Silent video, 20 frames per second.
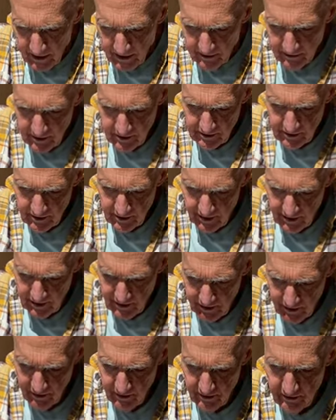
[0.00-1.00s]
The sky
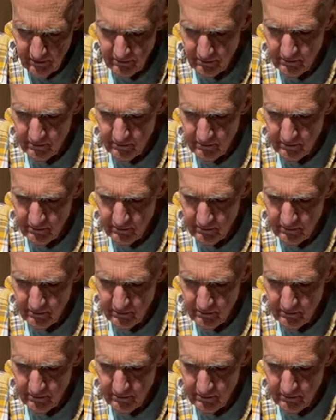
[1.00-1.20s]
heart